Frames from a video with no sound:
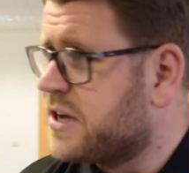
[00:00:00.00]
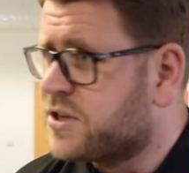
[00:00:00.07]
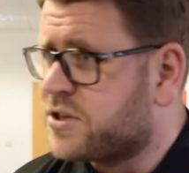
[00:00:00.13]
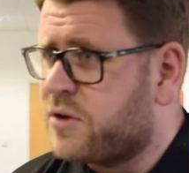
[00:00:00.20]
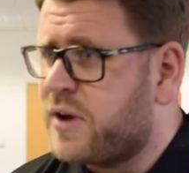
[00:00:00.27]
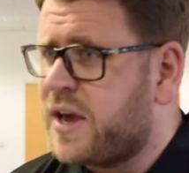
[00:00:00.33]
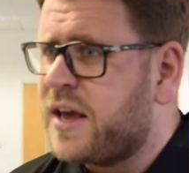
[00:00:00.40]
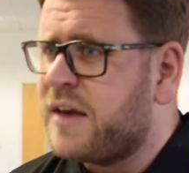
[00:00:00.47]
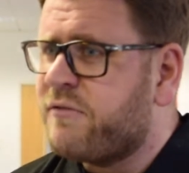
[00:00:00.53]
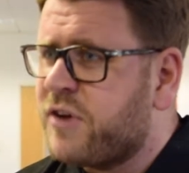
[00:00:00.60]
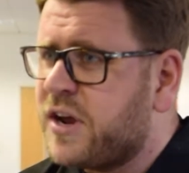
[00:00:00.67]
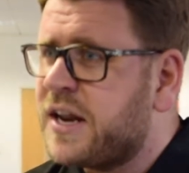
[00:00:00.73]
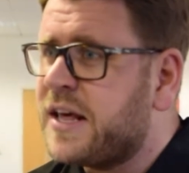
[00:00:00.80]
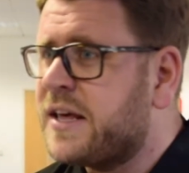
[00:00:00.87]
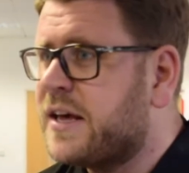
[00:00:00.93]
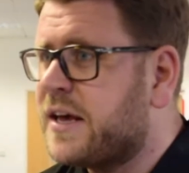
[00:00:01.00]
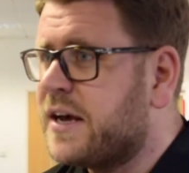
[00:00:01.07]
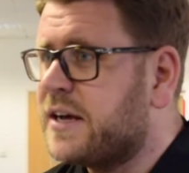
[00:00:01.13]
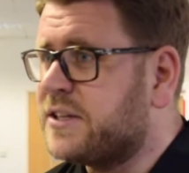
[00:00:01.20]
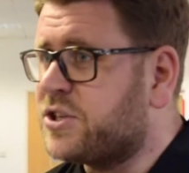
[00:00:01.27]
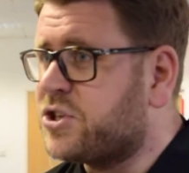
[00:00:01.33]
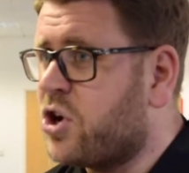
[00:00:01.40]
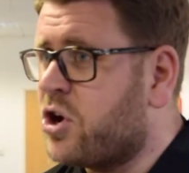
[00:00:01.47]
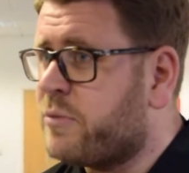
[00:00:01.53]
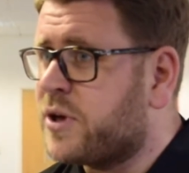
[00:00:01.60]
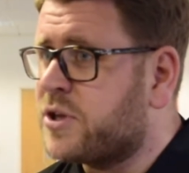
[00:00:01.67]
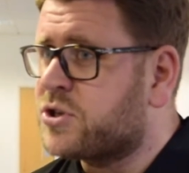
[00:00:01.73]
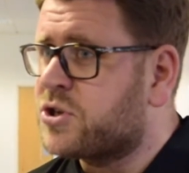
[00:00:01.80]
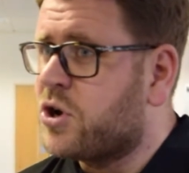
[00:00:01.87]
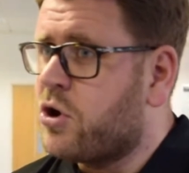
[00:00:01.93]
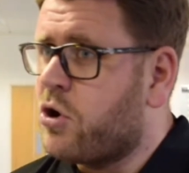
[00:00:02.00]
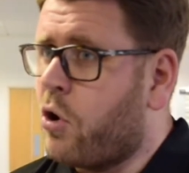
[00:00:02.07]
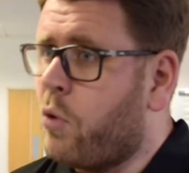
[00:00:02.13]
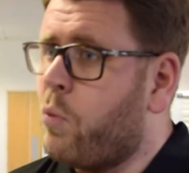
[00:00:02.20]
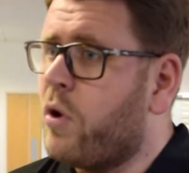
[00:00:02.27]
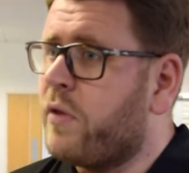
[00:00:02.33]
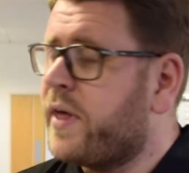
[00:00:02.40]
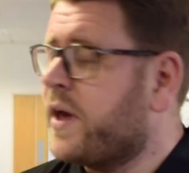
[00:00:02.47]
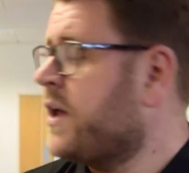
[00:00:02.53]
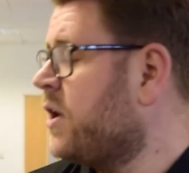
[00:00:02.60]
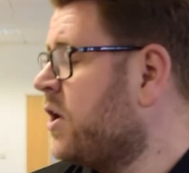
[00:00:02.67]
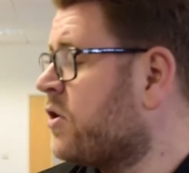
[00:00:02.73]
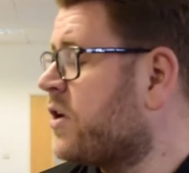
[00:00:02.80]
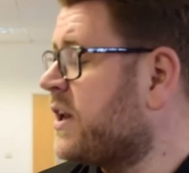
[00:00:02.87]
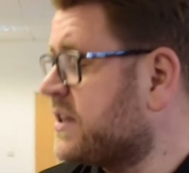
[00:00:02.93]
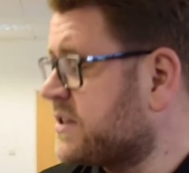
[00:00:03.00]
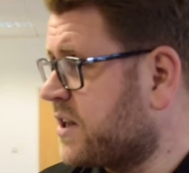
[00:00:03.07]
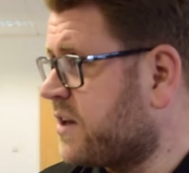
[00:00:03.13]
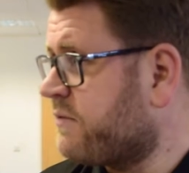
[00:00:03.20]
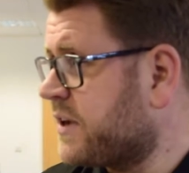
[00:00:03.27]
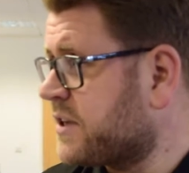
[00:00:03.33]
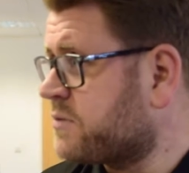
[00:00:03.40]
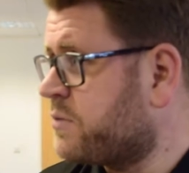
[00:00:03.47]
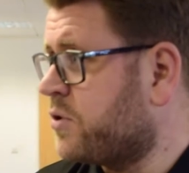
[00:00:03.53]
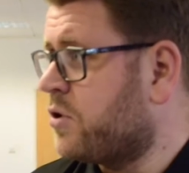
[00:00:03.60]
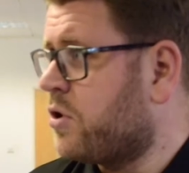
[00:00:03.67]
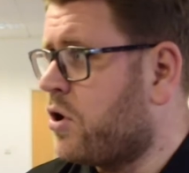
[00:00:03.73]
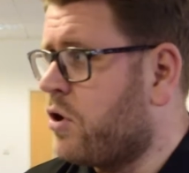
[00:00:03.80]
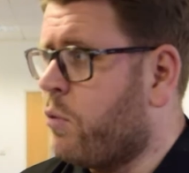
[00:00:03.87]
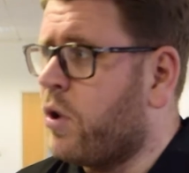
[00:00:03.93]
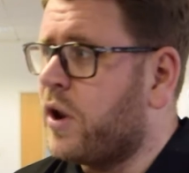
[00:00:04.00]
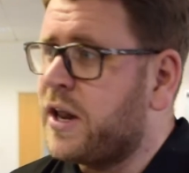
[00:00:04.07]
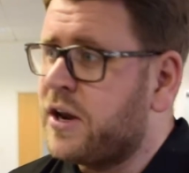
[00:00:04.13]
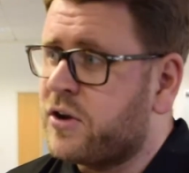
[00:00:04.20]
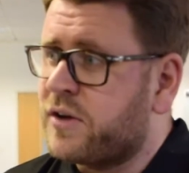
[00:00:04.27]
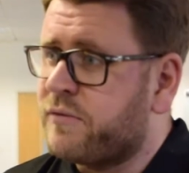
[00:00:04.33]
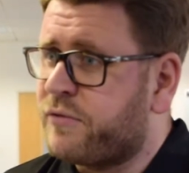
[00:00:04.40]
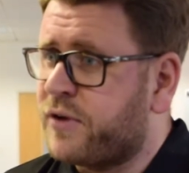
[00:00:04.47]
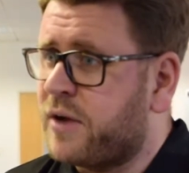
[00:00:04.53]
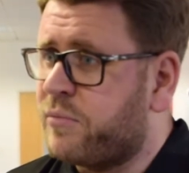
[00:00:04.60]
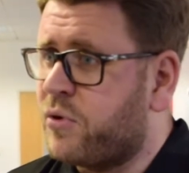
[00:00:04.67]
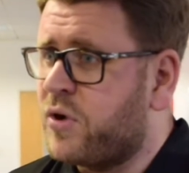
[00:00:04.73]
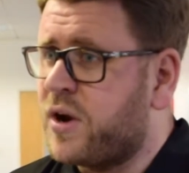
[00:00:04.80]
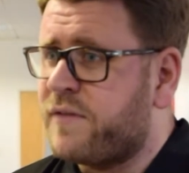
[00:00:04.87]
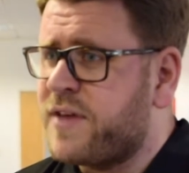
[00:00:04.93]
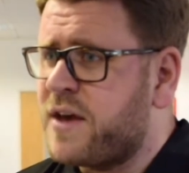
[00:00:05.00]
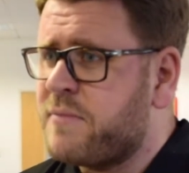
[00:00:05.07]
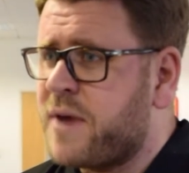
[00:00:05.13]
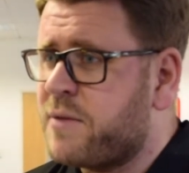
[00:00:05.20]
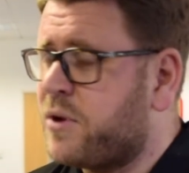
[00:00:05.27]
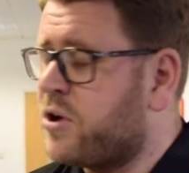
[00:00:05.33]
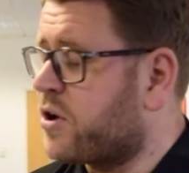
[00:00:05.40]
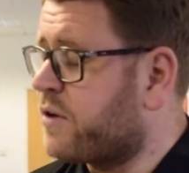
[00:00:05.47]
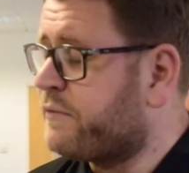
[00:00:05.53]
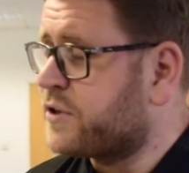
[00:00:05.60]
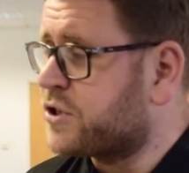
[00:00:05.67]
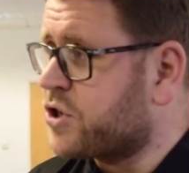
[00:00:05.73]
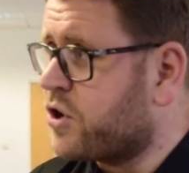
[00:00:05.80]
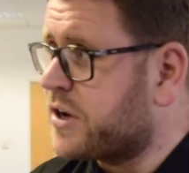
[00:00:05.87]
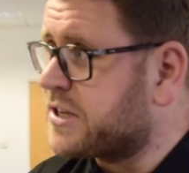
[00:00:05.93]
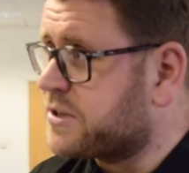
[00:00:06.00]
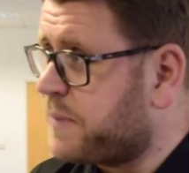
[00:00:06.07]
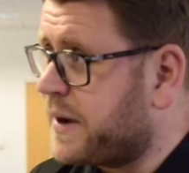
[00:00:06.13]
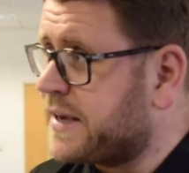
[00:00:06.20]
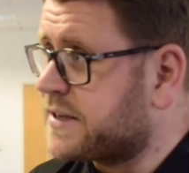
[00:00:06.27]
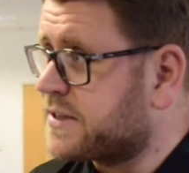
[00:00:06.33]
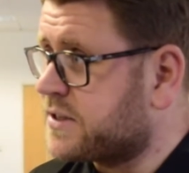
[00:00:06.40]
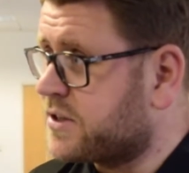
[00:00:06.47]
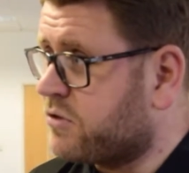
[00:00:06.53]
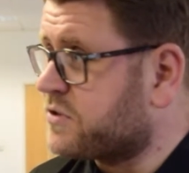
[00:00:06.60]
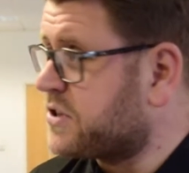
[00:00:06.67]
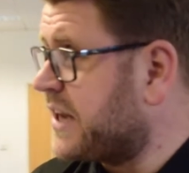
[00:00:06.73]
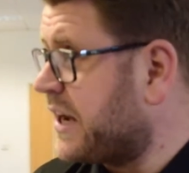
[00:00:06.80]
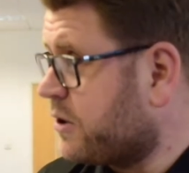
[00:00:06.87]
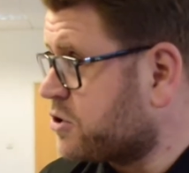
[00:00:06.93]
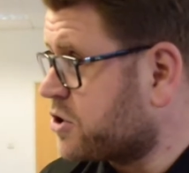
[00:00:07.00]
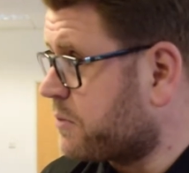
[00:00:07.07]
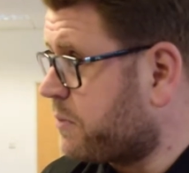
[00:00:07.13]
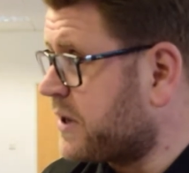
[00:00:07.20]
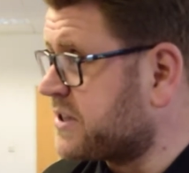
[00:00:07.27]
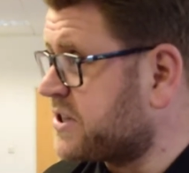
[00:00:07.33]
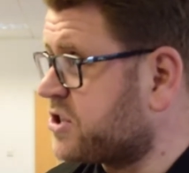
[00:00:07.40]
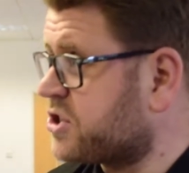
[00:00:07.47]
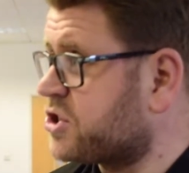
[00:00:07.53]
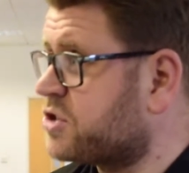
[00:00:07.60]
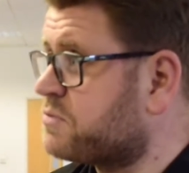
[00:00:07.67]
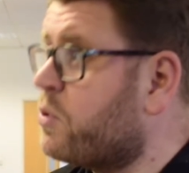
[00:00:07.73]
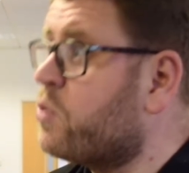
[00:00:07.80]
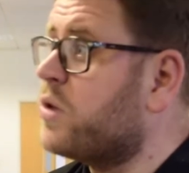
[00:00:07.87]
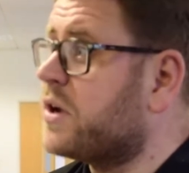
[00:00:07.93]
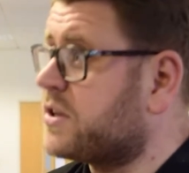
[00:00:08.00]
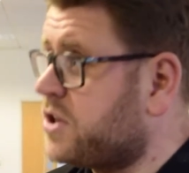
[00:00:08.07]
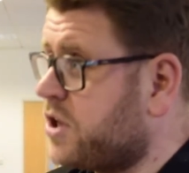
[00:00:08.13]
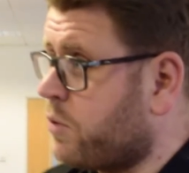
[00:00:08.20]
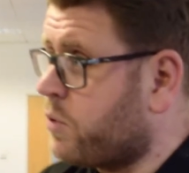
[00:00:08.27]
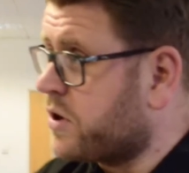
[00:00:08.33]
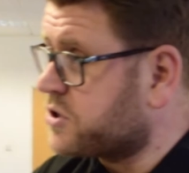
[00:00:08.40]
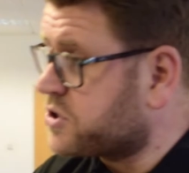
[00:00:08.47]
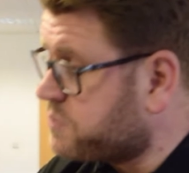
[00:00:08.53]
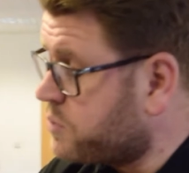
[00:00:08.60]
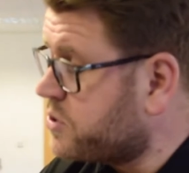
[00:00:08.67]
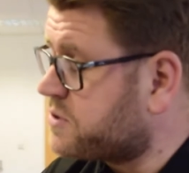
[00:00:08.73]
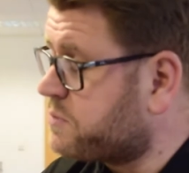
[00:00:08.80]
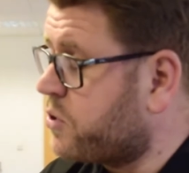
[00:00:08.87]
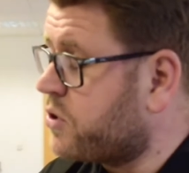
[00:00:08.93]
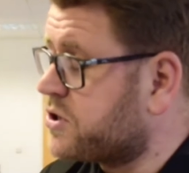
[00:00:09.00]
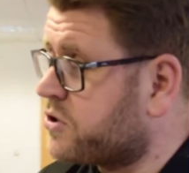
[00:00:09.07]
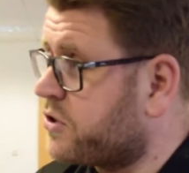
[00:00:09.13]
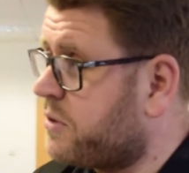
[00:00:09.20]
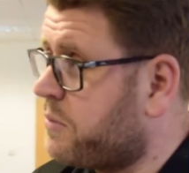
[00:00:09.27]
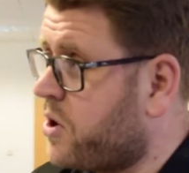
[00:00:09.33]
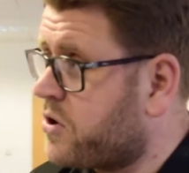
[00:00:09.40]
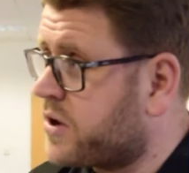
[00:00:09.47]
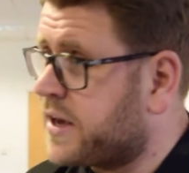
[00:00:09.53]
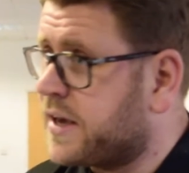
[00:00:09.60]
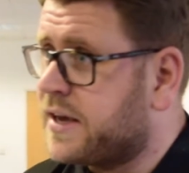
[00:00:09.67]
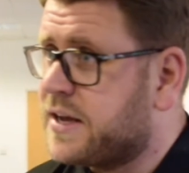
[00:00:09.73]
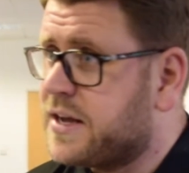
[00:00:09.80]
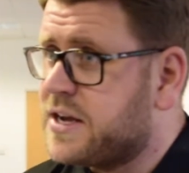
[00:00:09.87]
So it really determines on what they're looking as an investment, what they're looking for that boiler. If they may be looking for tight space, and obviously that Logic Plus is the smallest, one of the smallest boilers on the market.